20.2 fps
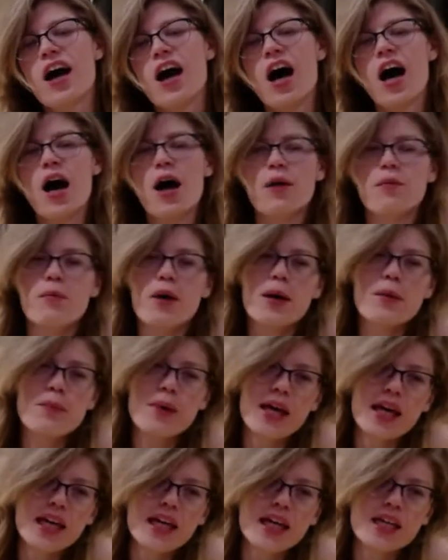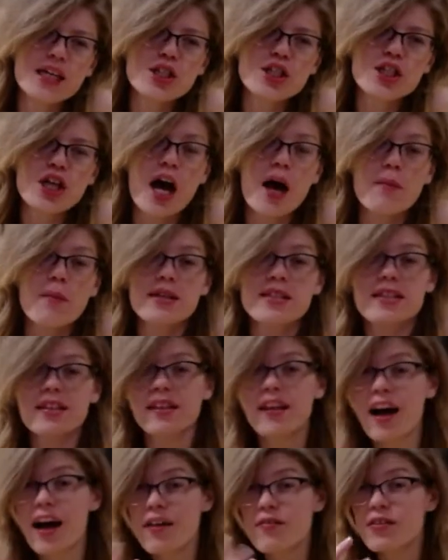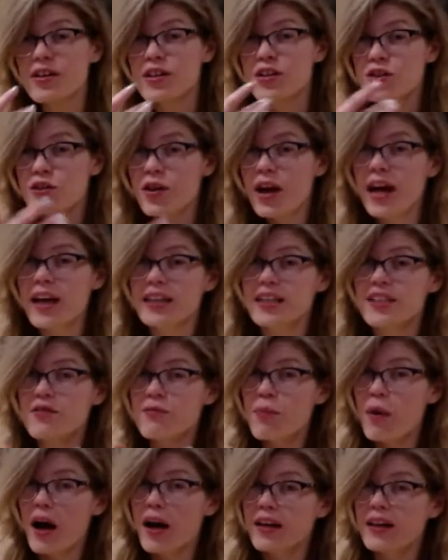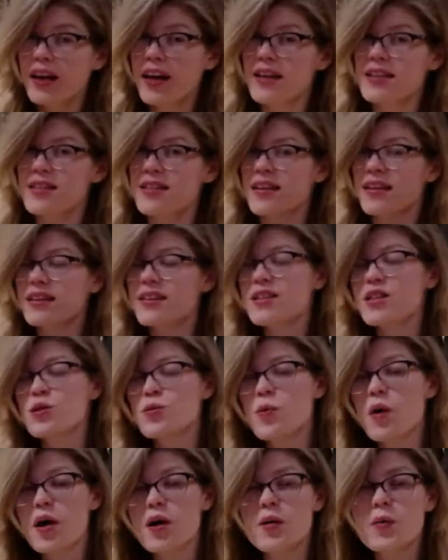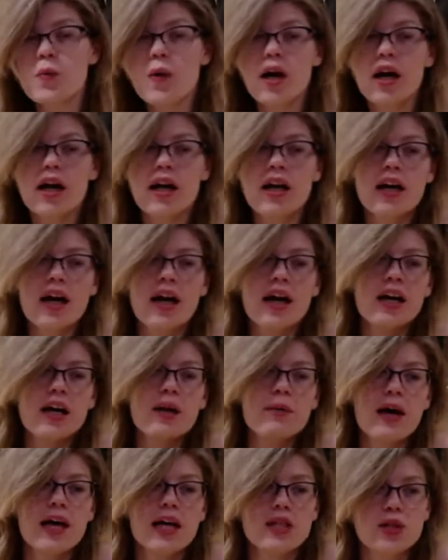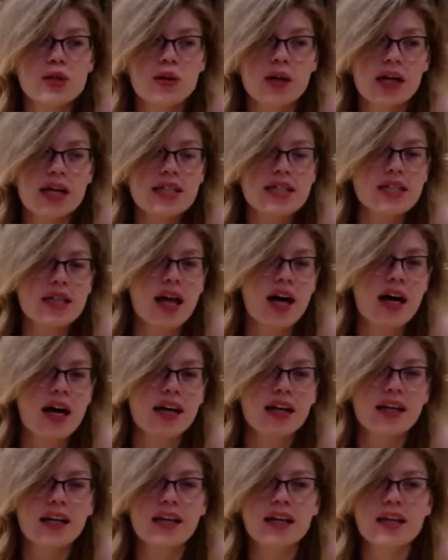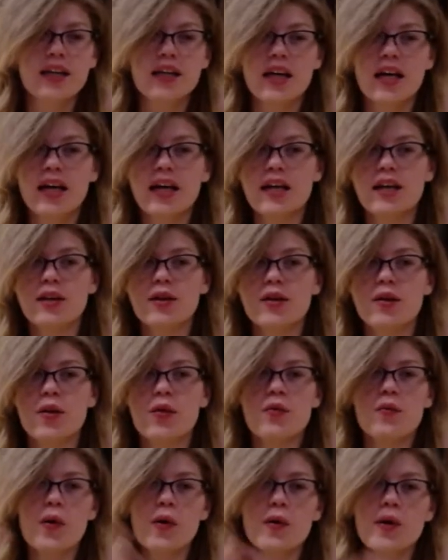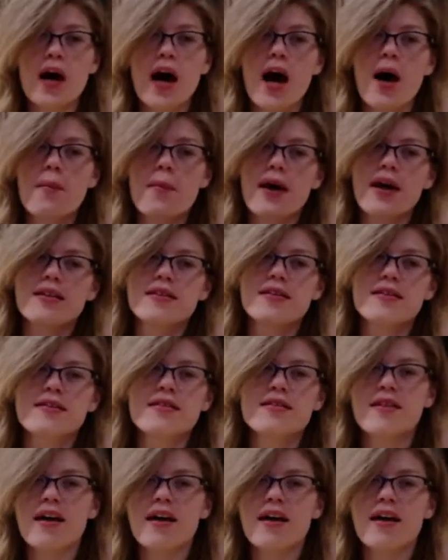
on my page. It's a live interactive podcast like this one where as you guys log in and throw comments,